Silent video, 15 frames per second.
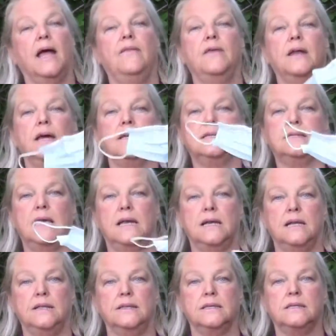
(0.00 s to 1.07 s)
and then I set
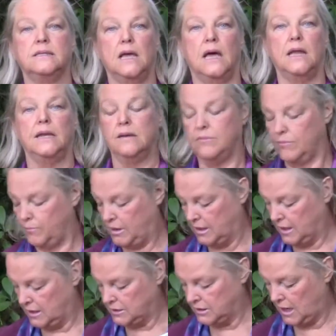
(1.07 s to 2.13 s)
it in the sun,
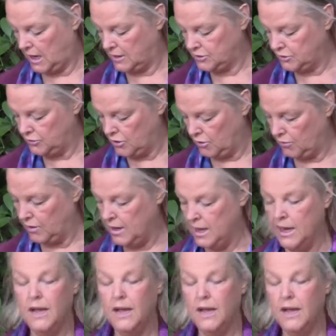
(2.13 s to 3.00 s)
because as you know,